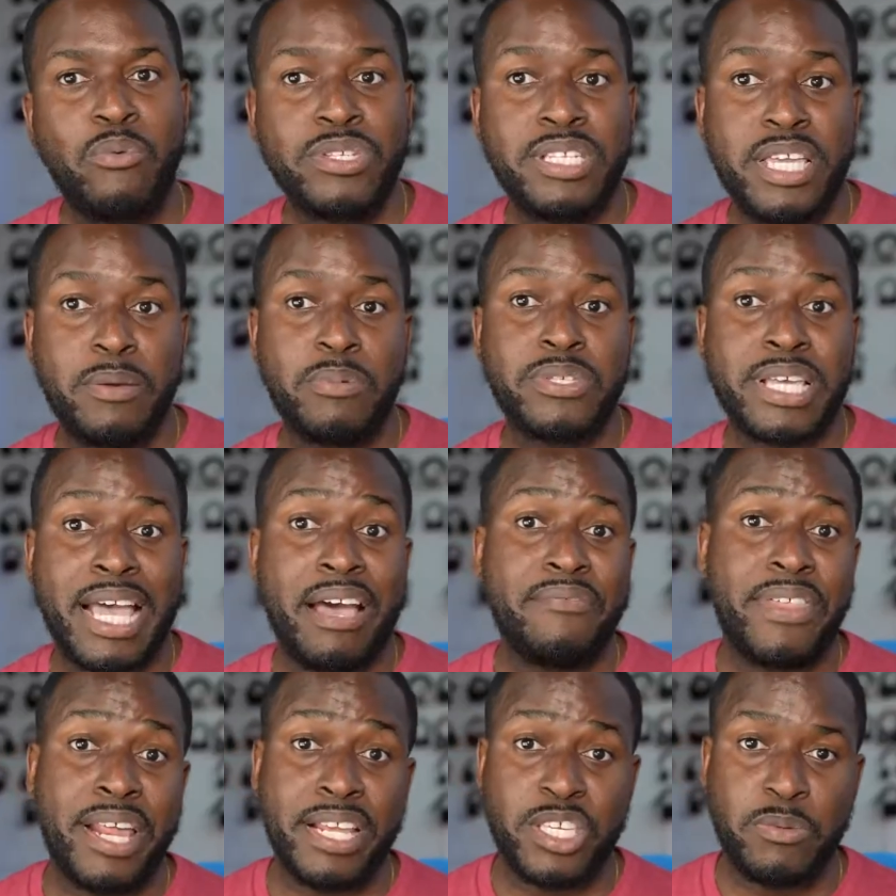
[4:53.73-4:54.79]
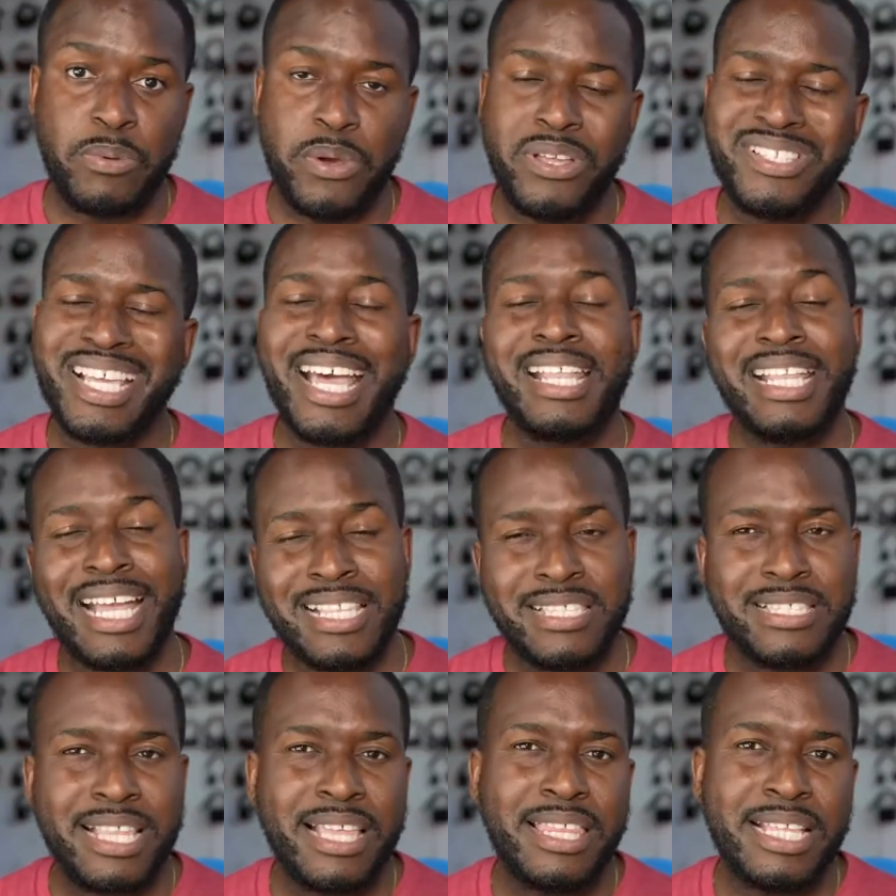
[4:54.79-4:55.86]
wasn't able to have that experience and that
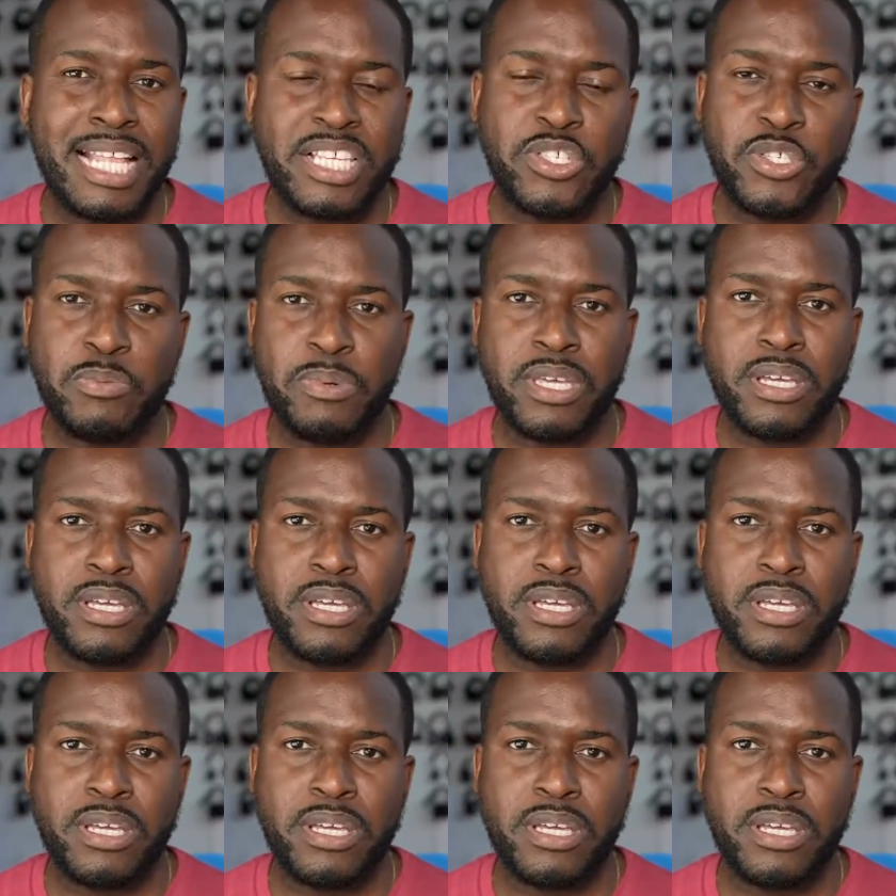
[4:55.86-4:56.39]
I think that's just